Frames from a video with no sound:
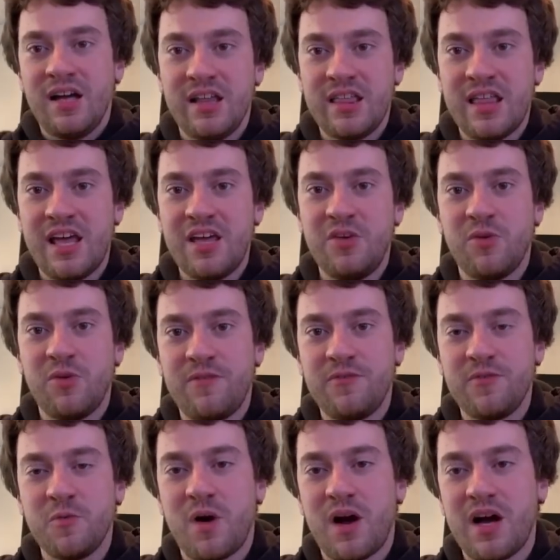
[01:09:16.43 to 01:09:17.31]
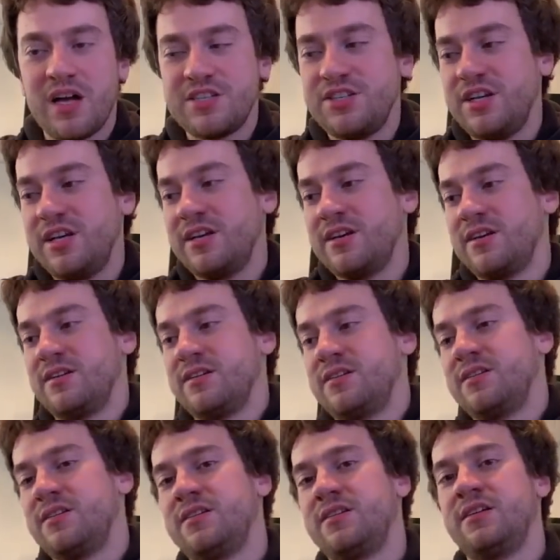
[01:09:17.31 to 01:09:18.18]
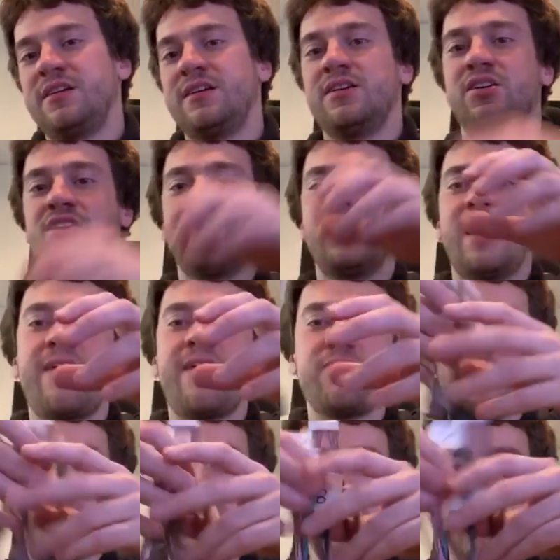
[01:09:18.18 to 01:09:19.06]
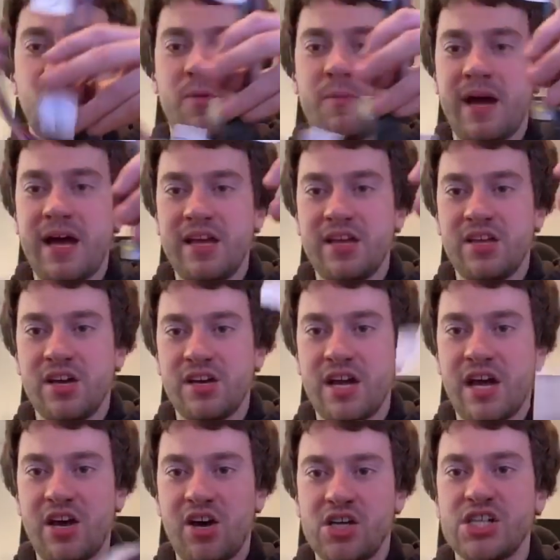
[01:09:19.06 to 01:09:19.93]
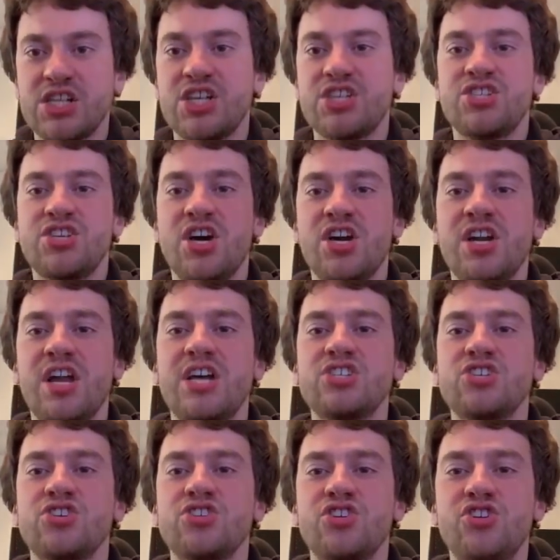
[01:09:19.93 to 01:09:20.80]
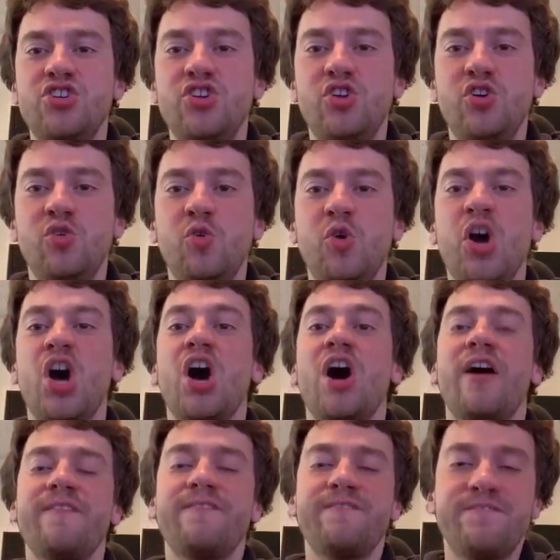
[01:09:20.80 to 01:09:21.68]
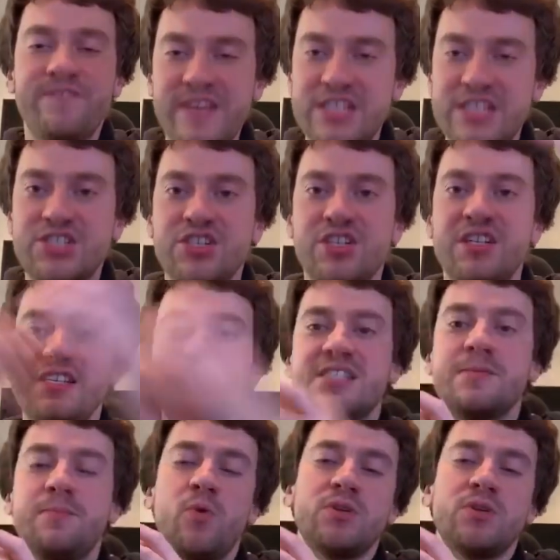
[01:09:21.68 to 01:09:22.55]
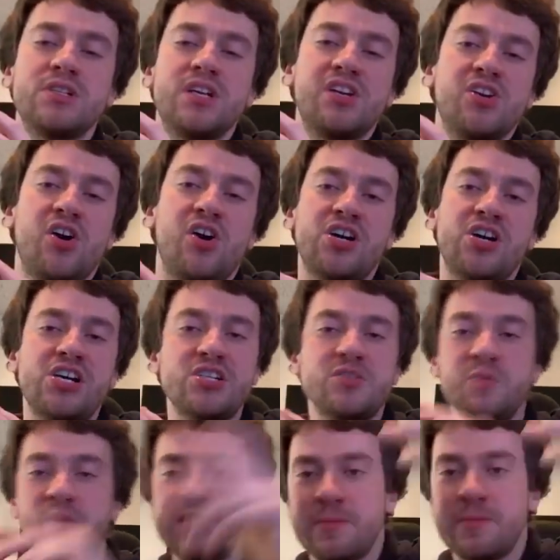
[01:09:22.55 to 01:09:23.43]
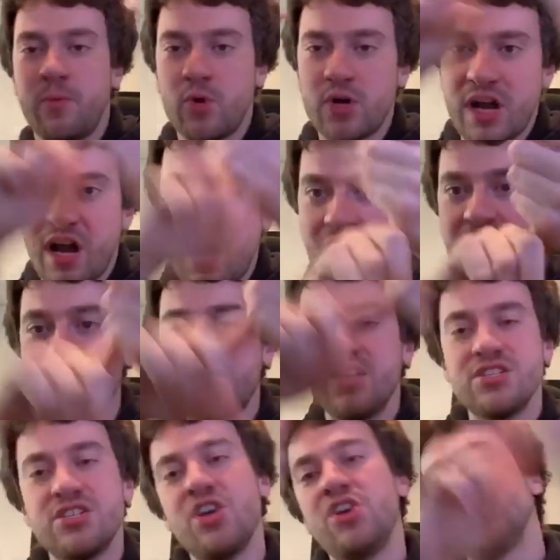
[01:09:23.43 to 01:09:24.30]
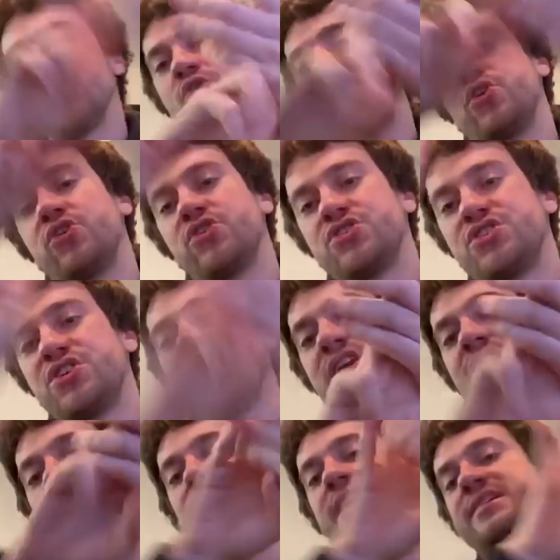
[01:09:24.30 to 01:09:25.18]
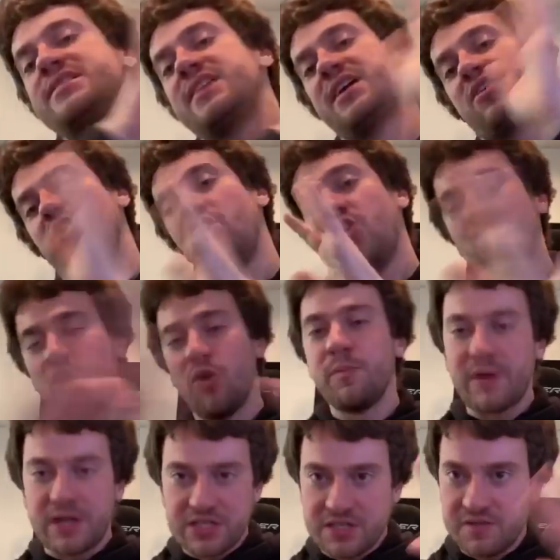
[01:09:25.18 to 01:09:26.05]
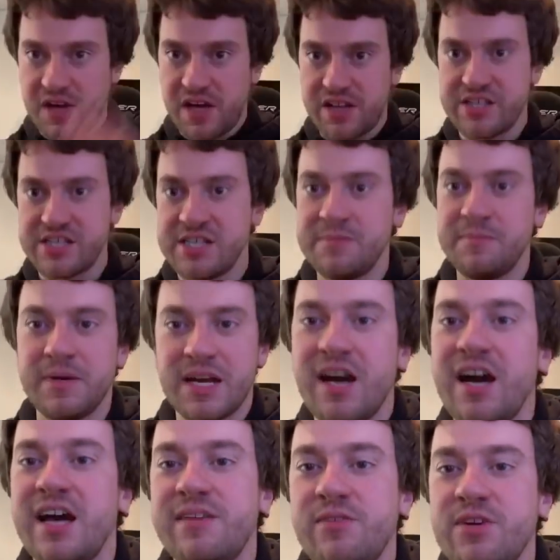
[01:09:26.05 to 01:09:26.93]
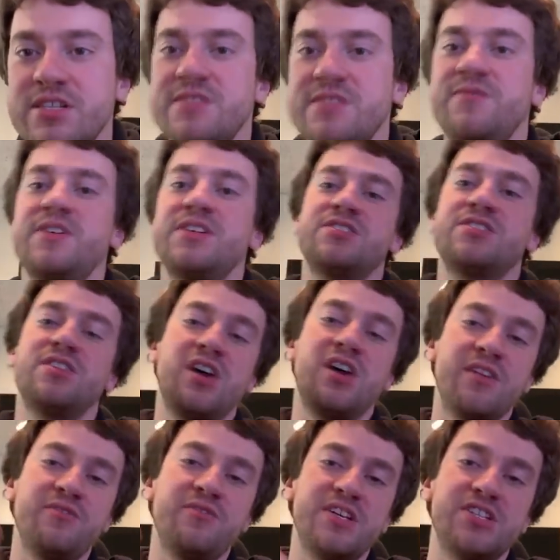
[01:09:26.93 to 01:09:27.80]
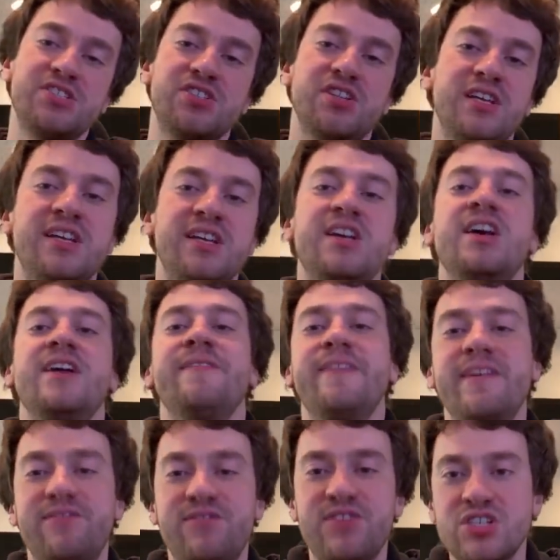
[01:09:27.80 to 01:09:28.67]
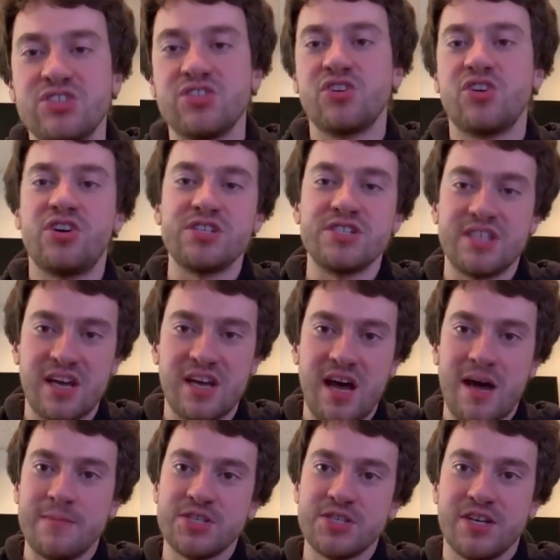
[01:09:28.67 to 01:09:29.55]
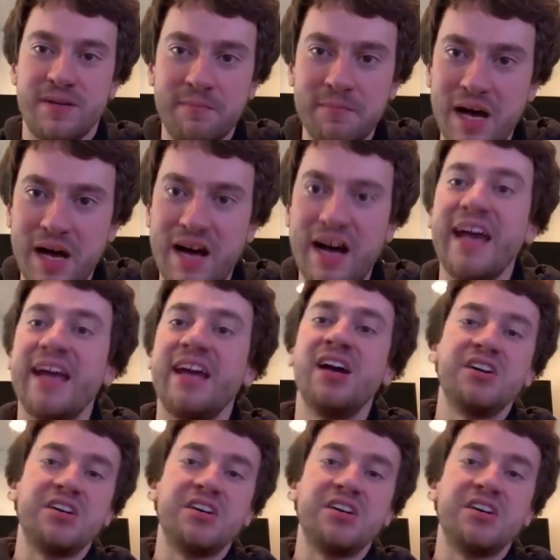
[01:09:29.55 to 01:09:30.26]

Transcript: Thank you all for watching. Everybody go buy a Hyundai harness. Hyundais are the new officially supported cars. We support Hondas, Toyotas, Hyundais, and a whole bunch of other, but kind of unofficially. The official cars that Common is going to buy